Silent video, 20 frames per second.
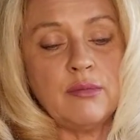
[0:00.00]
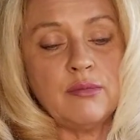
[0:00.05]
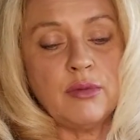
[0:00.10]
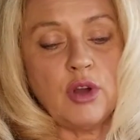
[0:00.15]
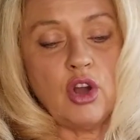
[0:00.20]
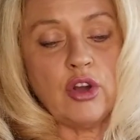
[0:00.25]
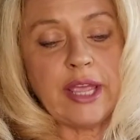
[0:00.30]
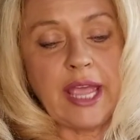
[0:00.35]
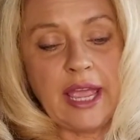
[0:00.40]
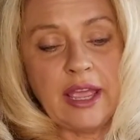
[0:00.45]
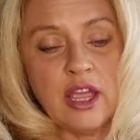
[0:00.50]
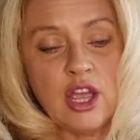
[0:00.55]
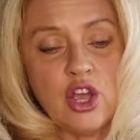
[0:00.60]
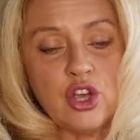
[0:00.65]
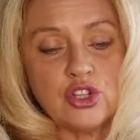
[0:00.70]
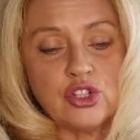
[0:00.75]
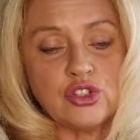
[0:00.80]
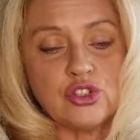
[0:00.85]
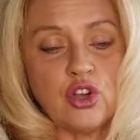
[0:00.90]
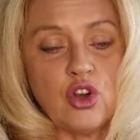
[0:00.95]
Okay,
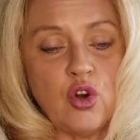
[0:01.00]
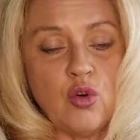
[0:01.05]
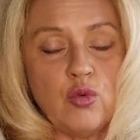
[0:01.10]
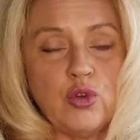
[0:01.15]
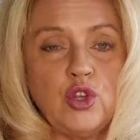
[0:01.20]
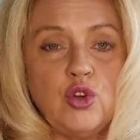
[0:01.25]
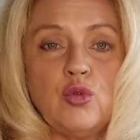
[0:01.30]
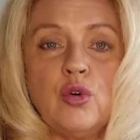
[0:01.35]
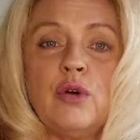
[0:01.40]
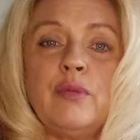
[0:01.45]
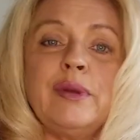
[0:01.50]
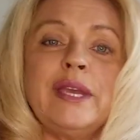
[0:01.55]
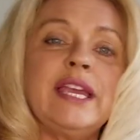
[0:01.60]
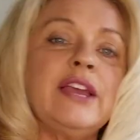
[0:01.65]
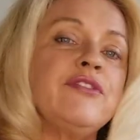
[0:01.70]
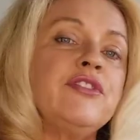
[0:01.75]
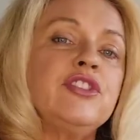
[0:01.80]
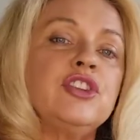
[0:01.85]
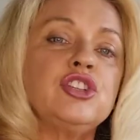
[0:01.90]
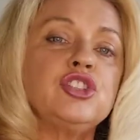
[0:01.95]
so you will be
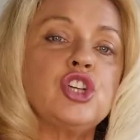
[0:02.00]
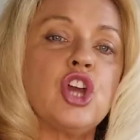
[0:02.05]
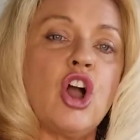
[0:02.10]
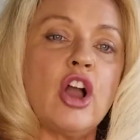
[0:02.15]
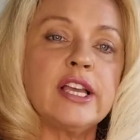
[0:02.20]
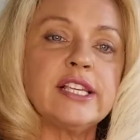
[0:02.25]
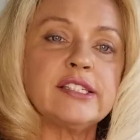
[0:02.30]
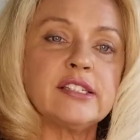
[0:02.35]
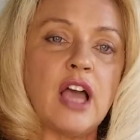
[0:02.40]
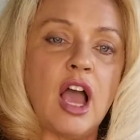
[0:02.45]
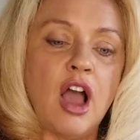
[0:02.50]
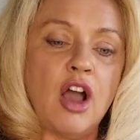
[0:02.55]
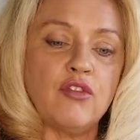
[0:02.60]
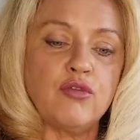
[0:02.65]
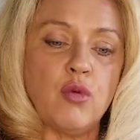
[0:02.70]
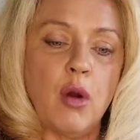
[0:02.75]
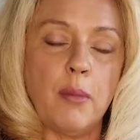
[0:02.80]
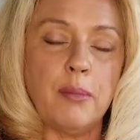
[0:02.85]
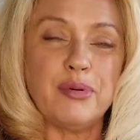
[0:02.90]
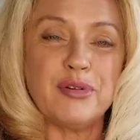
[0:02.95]
given the choice of
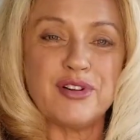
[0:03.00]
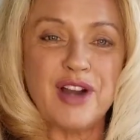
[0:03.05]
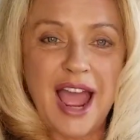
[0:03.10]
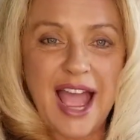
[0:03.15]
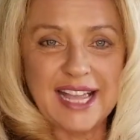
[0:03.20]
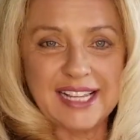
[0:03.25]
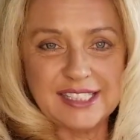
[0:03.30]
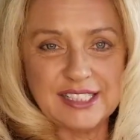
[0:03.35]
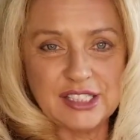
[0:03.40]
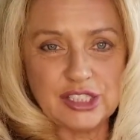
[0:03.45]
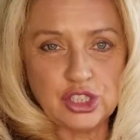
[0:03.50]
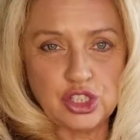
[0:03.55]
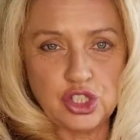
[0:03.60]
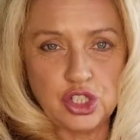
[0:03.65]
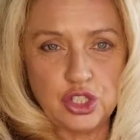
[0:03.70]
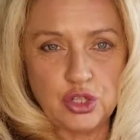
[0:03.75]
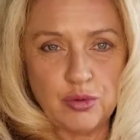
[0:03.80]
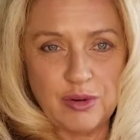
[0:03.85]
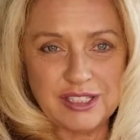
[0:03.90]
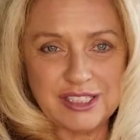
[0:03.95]
what price do
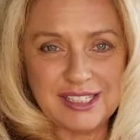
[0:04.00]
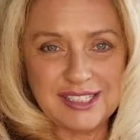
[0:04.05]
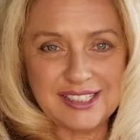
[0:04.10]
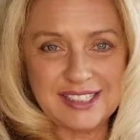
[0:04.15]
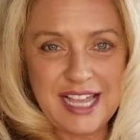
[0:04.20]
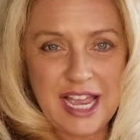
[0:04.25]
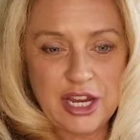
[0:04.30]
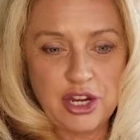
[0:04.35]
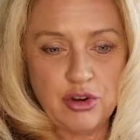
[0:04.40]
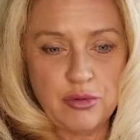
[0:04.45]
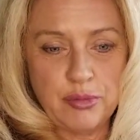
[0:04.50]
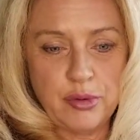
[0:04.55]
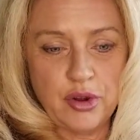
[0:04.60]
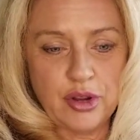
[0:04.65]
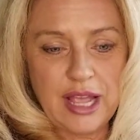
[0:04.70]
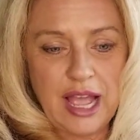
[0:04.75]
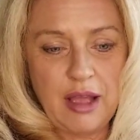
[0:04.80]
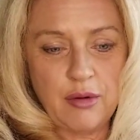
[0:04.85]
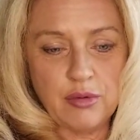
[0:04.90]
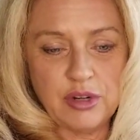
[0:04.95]
you want to set your book
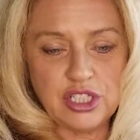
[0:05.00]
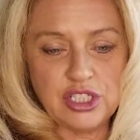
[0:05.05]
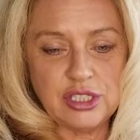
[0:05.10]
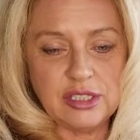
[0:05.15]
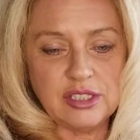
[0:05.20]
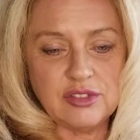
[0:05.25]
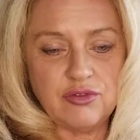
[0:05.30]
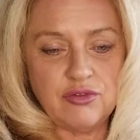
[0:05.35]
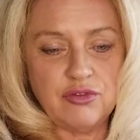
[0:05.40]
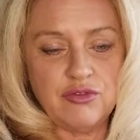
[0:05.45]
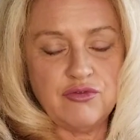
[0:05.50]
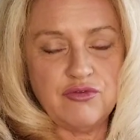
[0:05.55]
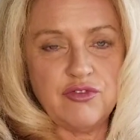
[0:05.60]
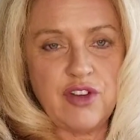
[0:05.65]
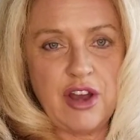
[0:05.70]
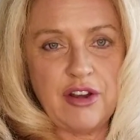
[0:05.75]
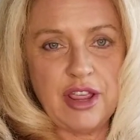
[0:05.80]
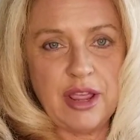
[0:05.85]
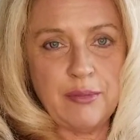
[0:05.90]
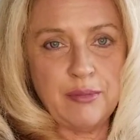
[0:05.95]
at, which is
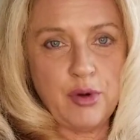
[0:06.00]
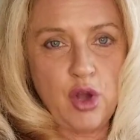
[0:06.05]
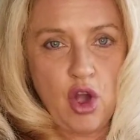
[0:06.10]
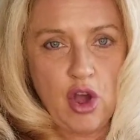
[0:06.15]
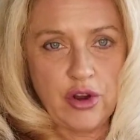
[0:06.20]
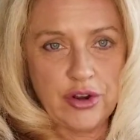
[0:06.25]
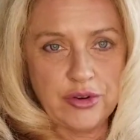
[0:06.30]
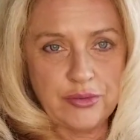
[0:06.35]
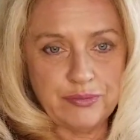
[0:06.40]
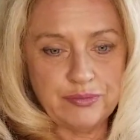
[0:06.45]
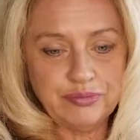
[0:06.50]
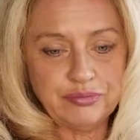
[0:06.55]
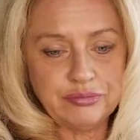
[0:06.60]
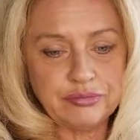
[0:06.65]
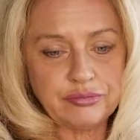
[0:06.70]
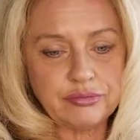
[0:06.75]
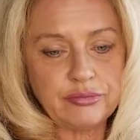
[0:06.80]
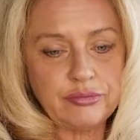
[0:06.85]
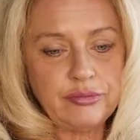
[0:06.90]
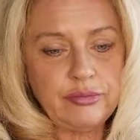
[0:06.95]
very important.
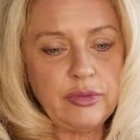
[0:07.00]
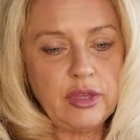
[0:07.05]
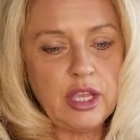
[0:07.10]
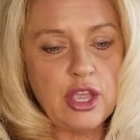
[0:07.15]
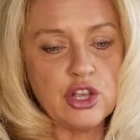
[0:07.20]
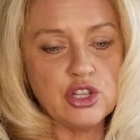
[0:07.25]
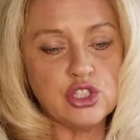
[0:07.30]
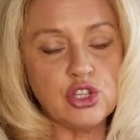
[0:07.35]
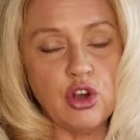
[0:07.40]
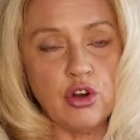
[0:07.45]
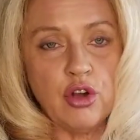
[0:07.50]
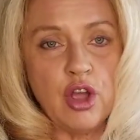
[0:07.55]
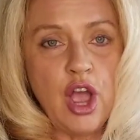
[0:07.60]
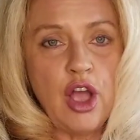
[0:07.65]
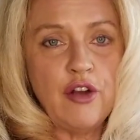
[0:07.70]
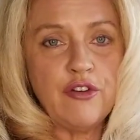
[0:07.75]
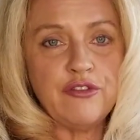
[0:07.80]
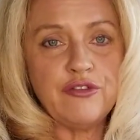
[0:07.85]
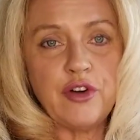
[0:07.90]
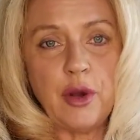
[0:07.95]
So
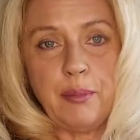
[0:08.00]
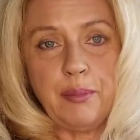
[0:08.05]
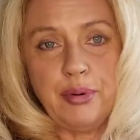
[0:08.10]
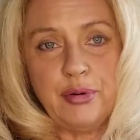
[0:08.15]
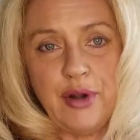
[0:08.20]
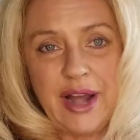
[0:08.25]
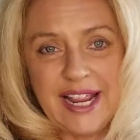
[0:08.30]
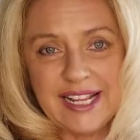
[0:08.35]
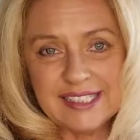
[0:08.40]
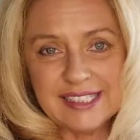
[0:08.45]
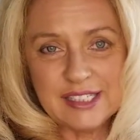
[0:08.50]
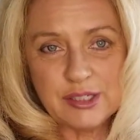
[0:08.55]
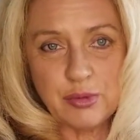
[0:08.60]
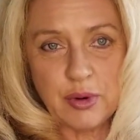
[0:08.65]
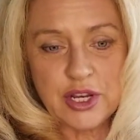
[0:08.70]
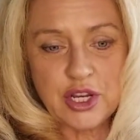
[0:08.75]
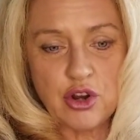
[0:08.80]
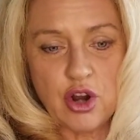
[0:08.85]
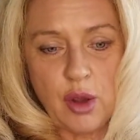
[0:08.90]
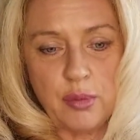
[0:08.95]
for print, when
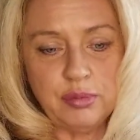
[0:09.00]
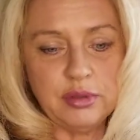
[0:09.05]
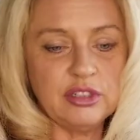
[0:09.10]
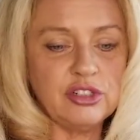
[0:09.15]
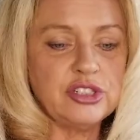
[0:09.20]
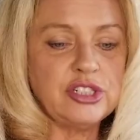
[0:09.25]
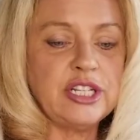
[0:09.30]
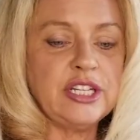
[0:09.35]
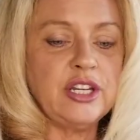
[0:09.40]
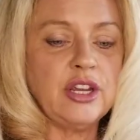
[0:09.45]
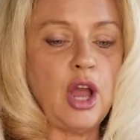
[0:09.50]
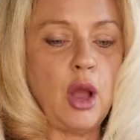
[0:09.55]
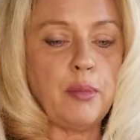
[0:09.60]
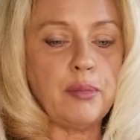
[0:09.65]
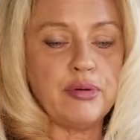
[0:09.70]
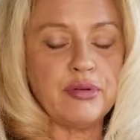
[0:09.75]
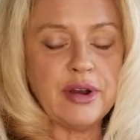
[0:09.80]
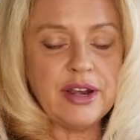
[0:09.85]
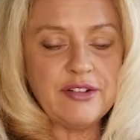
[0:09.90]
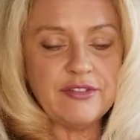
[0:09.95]
you're uploading your
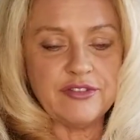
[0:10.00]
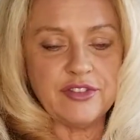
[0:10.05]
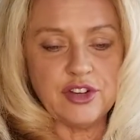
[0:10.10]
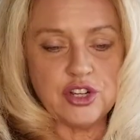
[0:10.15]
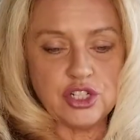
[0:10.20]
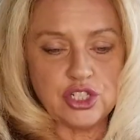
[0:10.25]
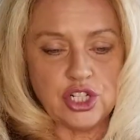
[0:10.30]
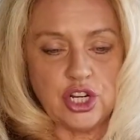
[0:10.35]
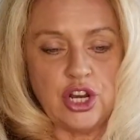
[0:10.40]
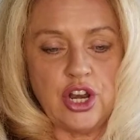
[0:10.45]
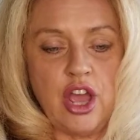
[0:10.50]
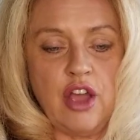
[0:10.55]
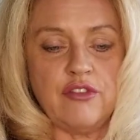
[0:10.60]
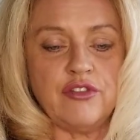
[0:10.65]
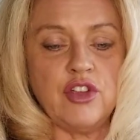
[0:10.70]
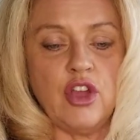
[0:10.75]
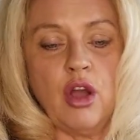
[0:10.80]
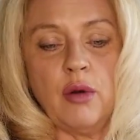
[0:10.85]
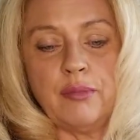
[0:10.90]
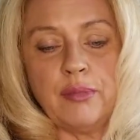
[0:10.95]
print version of
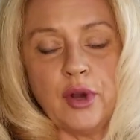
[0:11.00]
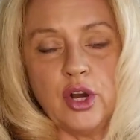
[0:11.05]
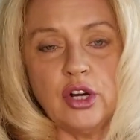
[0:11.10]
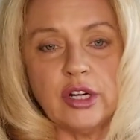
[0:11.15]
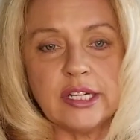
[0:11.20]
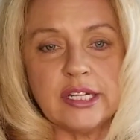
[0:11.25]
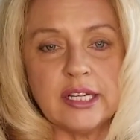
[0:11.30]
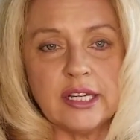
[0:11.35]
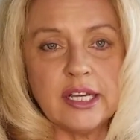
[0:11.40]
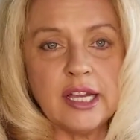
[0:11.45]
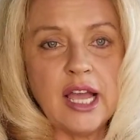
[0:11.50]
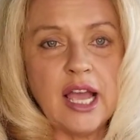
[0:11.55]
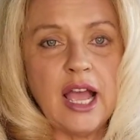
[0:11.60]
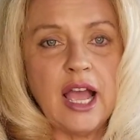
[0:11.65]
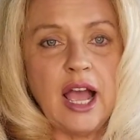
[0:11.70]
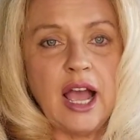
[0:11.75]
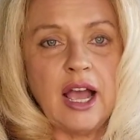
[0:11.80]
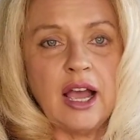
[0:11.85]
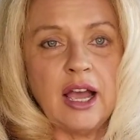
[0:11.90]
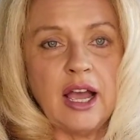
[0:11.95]
your book,
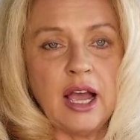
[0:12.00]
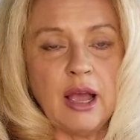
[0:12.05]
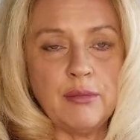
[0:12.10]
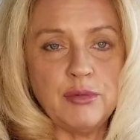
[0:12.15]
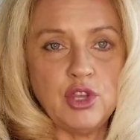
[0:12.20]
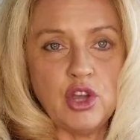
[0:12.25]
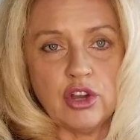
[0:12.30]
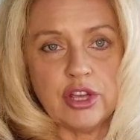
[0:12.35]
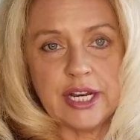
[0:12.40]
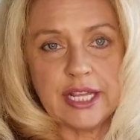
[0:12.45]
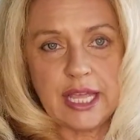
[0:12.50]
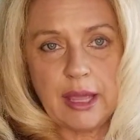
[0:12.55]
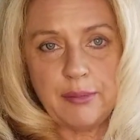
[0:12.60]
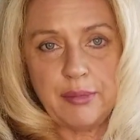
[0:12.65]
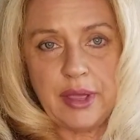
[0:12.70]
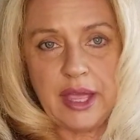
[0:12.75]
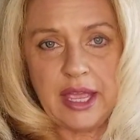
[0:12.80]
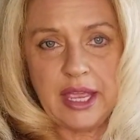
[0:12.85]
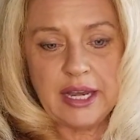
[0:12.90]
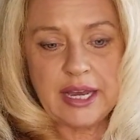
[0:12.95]
you're going to get
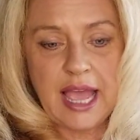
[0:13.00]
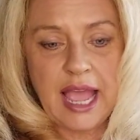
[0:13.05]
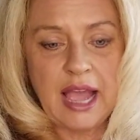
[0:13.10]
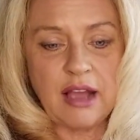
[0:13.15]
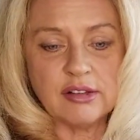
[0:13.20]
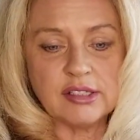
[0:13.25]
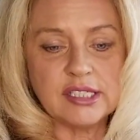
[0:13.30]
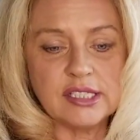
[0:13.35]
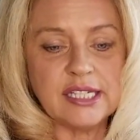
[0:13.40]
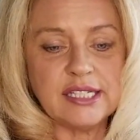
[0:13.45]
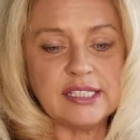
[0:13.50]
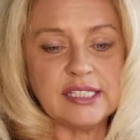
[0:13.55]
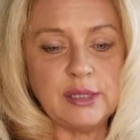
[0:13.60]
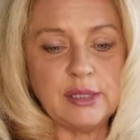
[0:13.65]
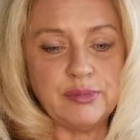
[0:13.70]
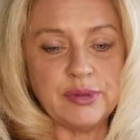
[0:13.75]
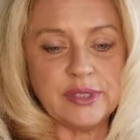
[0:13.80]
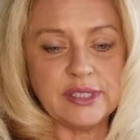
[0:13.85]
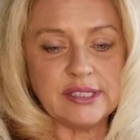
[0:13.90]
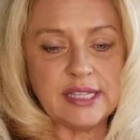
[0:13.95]
paid out
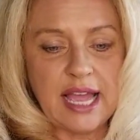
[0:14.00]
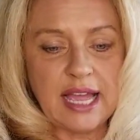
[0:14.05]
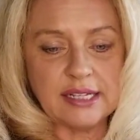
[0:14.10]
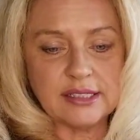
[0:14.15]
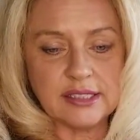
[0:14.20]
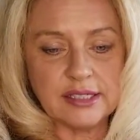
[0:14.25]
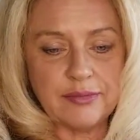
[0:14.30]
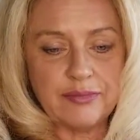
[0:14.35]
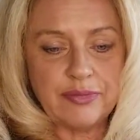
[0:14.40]
60%.